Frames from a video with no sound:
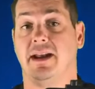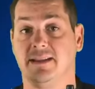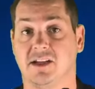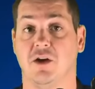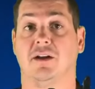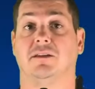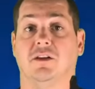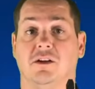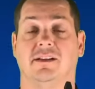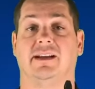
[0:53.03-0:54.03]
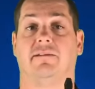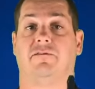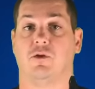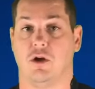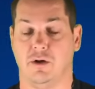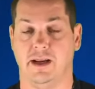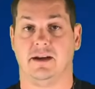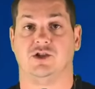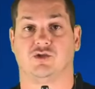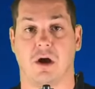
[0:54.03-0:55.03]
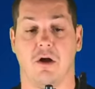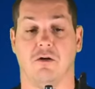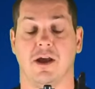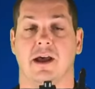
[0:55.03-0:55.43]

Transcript: and it's gonna look like a floating drone.